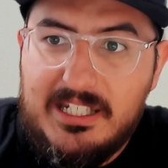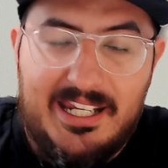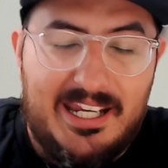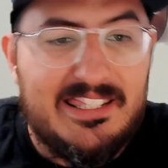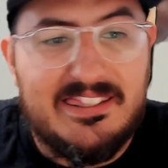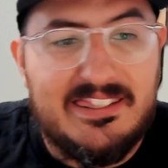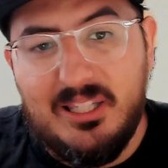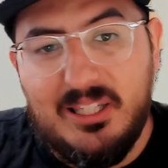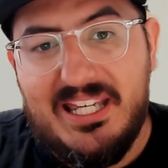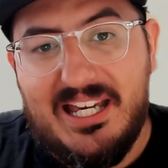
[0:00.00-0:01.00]
And then let
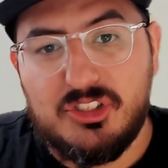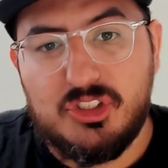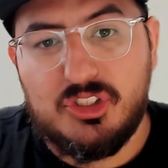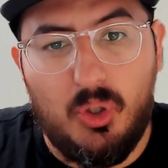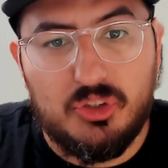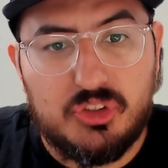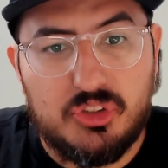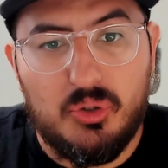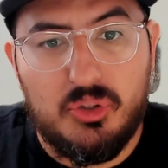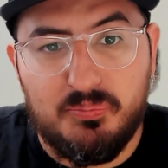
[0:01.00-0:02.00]
me ask you also,
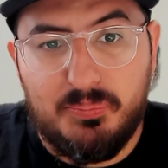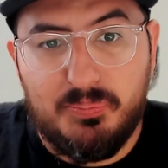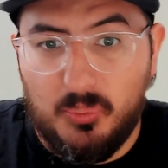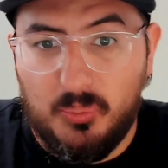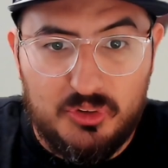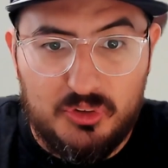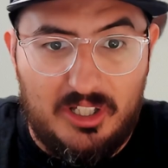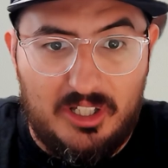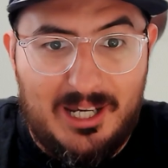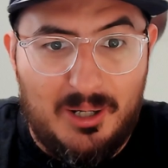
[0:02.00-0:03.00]
you've been to RoofCon
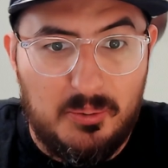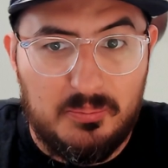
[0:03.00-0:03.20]
now